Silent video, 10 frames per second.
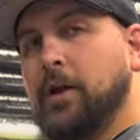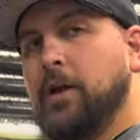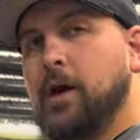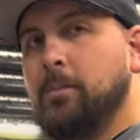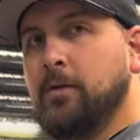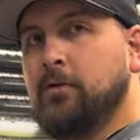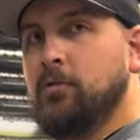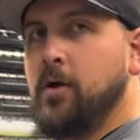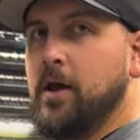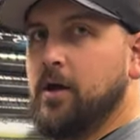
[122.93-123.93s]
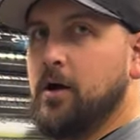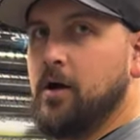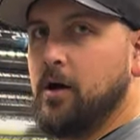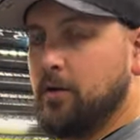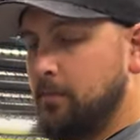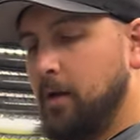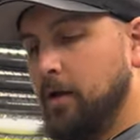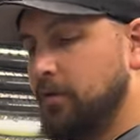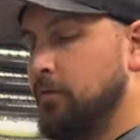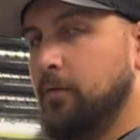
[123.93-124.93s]
it up into a
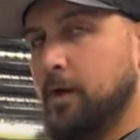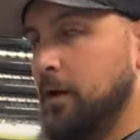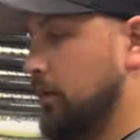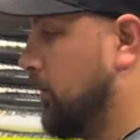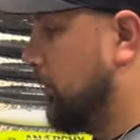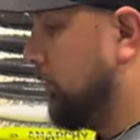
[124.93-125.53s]
SUV or